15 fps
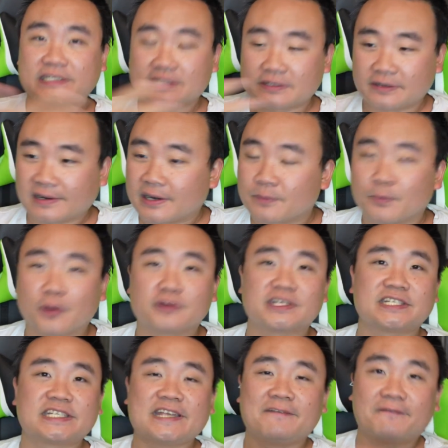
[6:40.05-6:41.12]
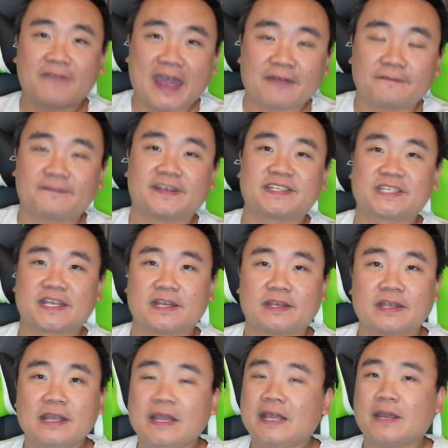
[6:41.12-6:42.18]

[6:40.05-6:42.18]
that's your emergency vet visit,